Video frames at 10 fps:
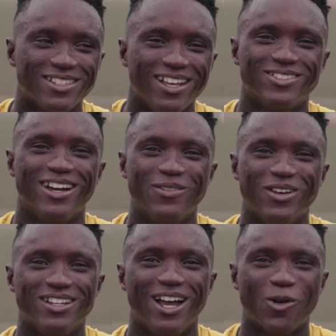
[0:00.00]
the central
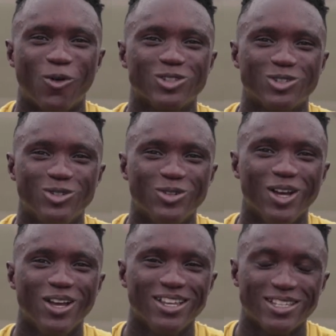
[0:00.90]
defender a work to
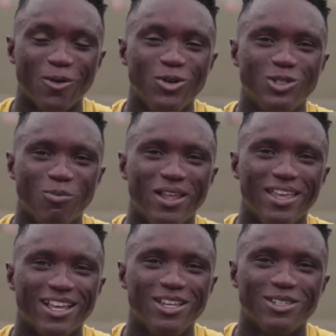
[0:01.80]
do. So I wish to
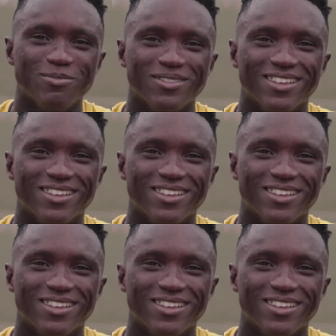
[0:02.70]
play against him.